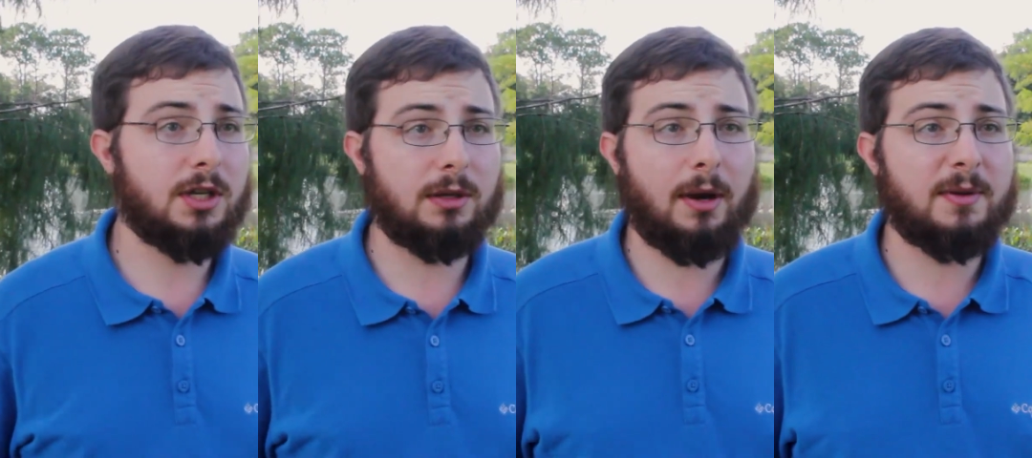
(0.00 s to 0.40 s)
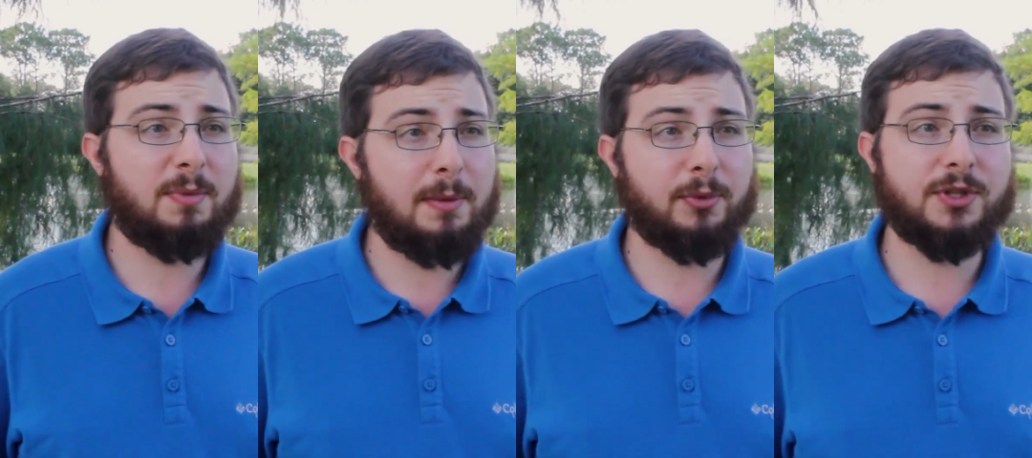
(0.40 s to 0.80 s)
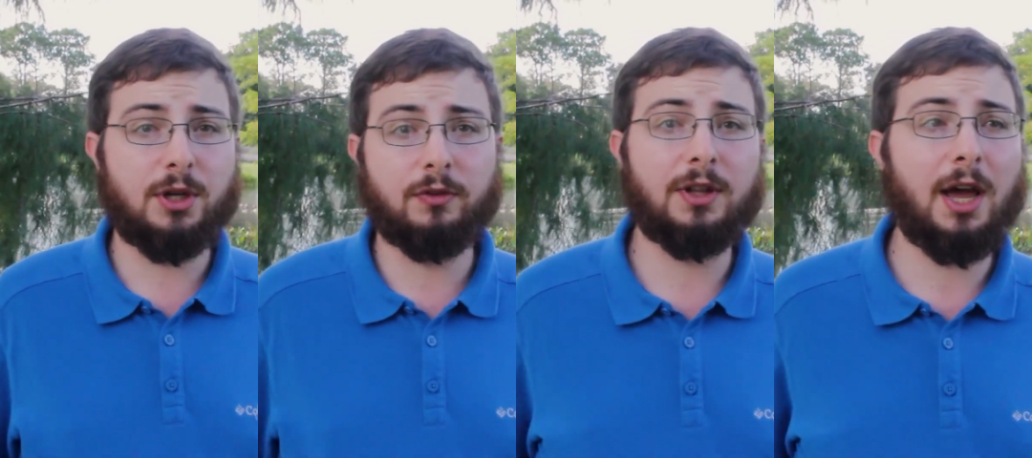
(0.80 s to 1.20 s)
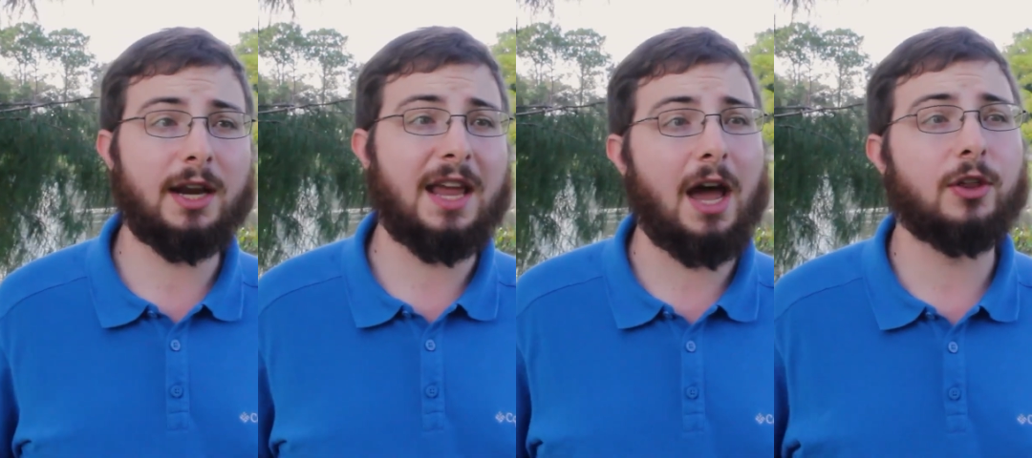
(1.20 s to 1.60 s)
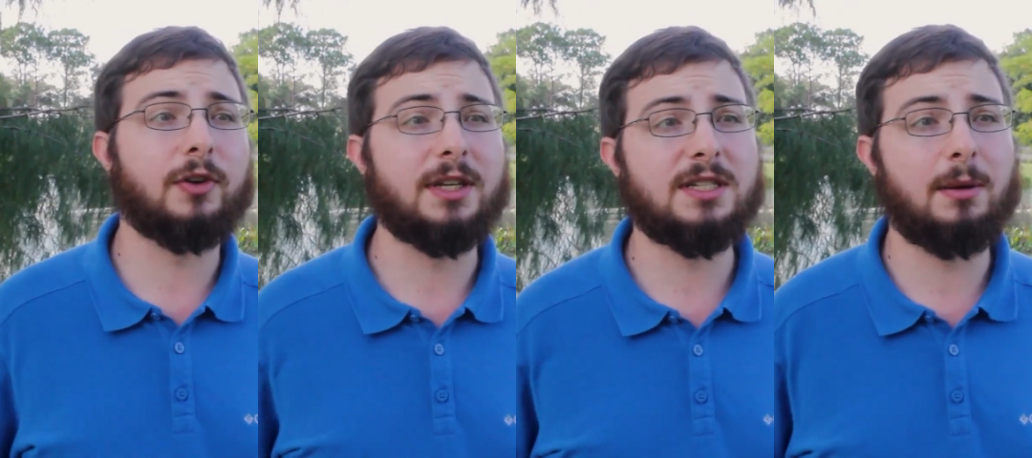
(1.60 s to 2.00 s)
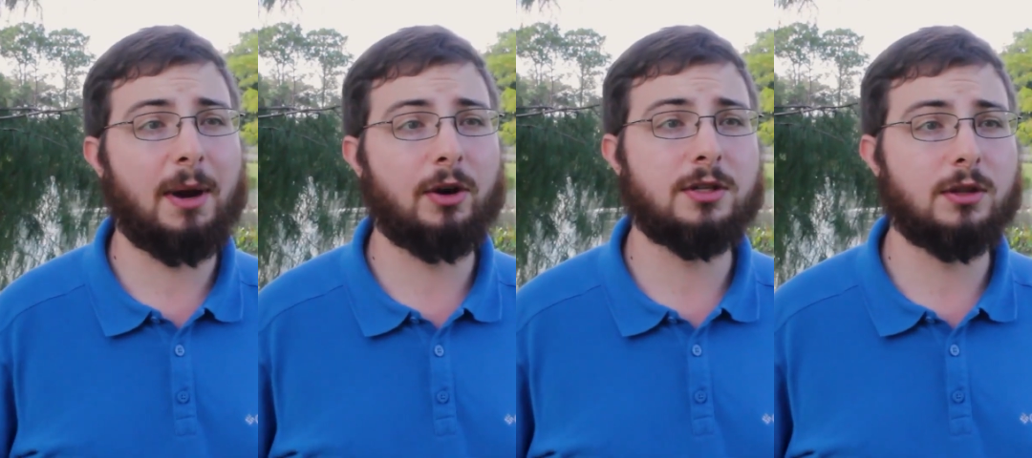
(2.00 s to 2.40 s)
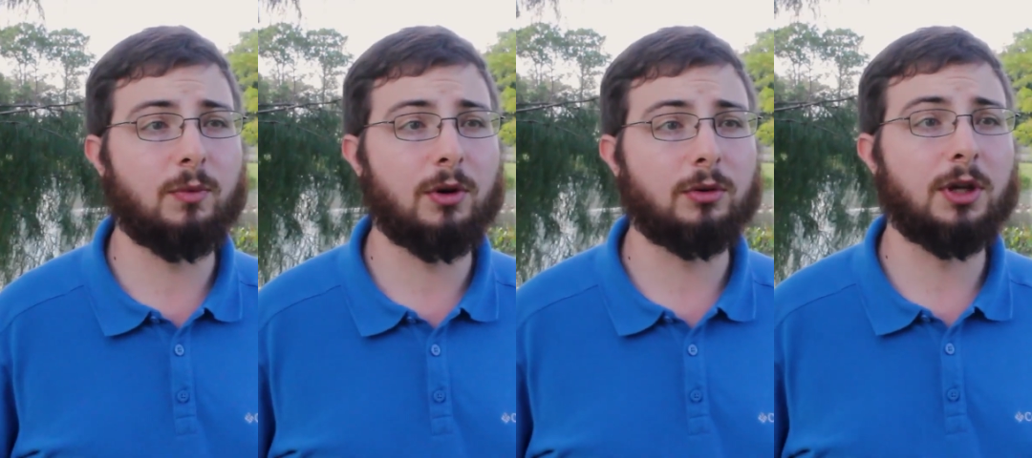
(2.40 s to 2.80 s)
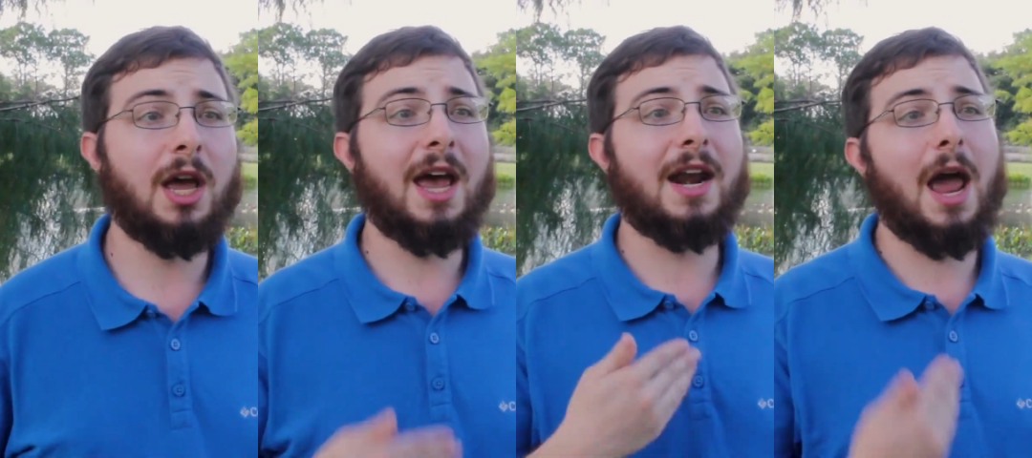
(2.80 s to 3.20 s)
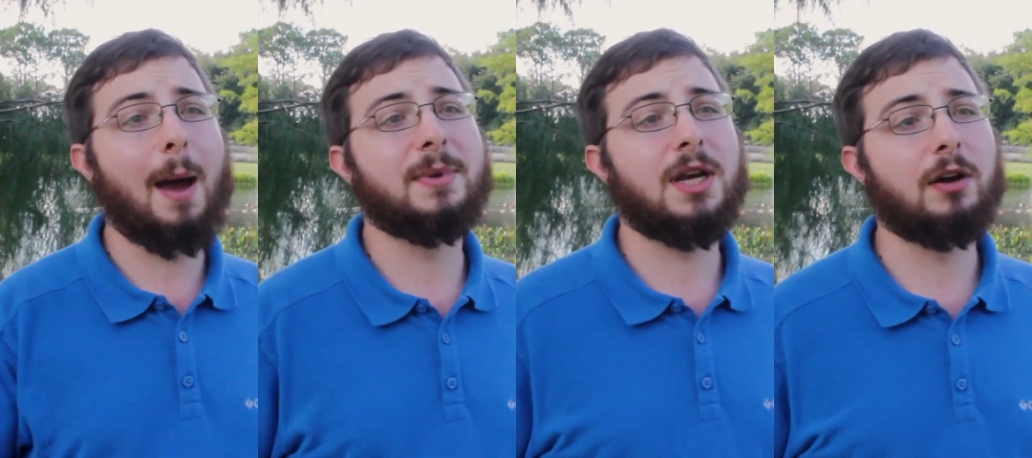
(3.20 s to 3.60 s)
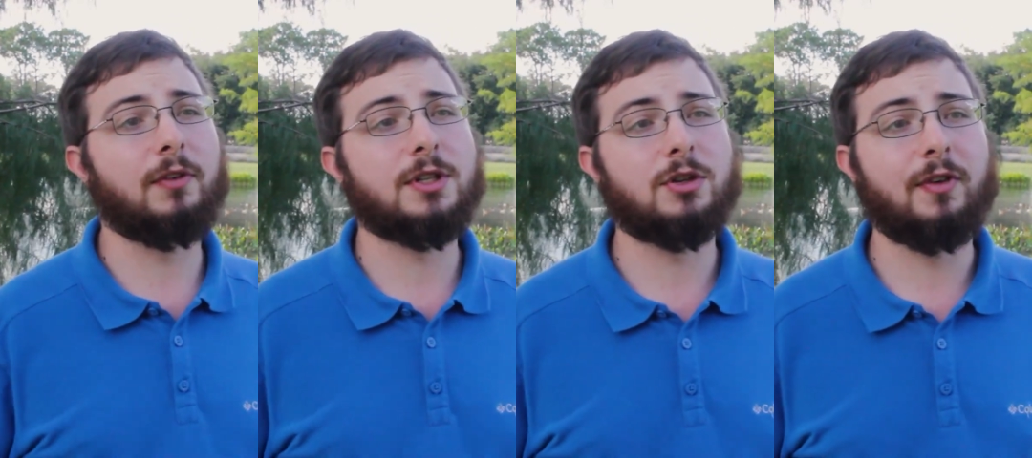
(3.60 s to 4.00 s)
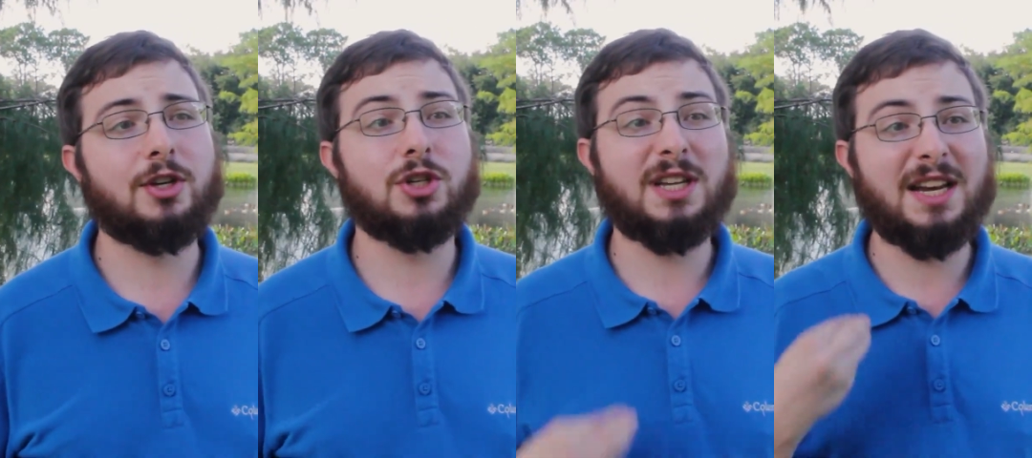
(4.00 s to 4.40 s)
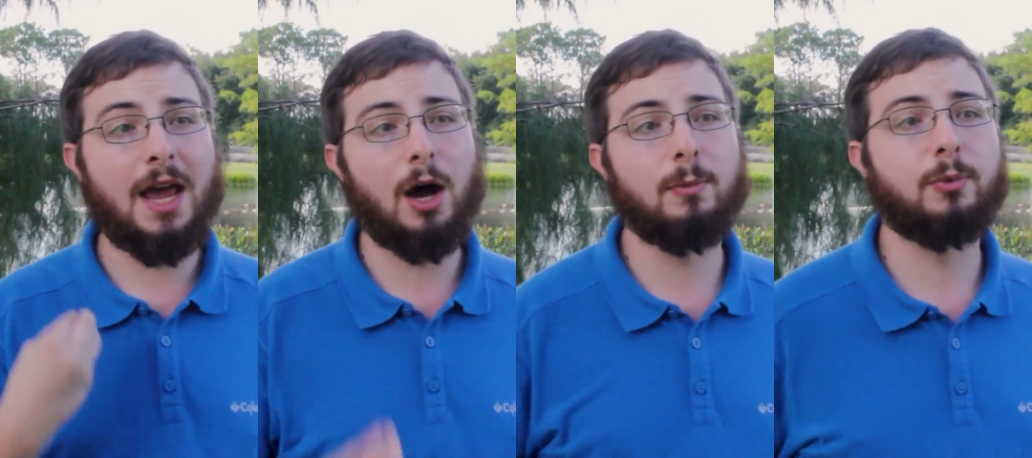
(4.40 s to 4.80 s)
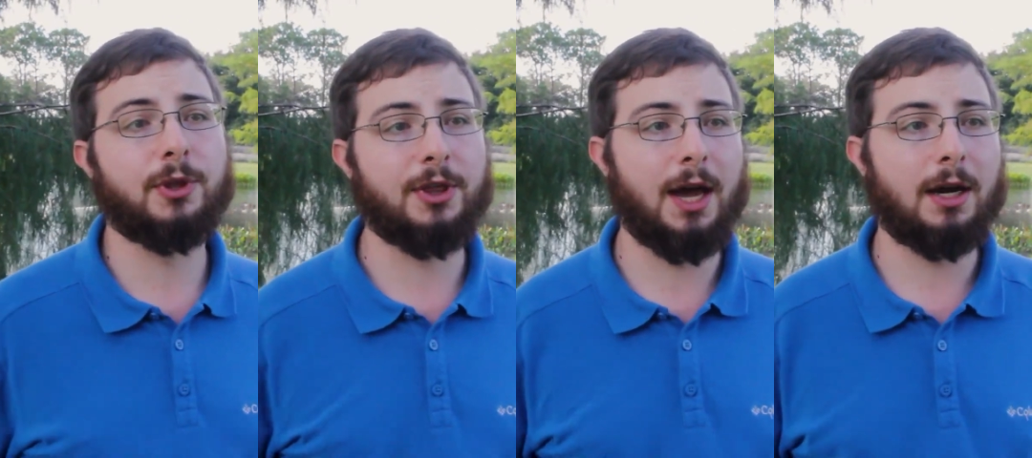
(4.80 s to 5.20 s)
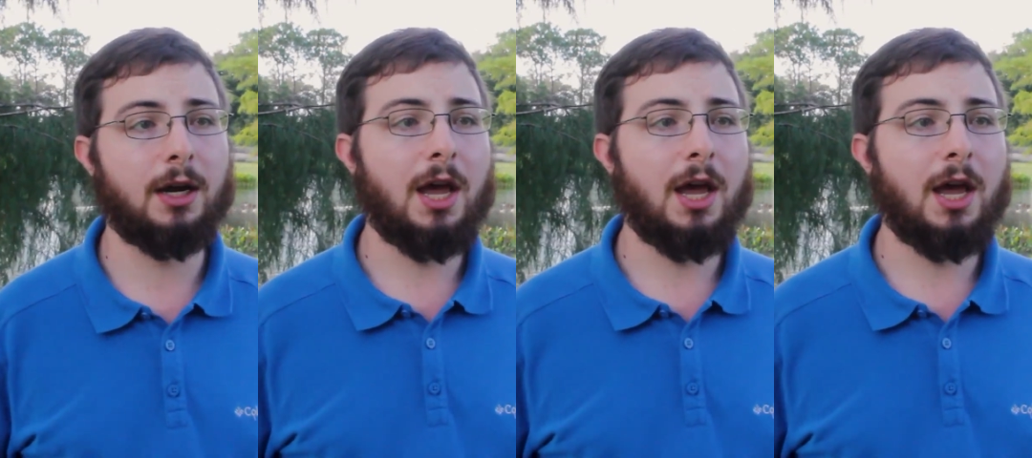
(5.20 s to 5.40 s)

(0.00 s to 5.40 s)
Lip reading: Sometimes people still rely on gathering in some areas of the world, and habitat restoration can help with that.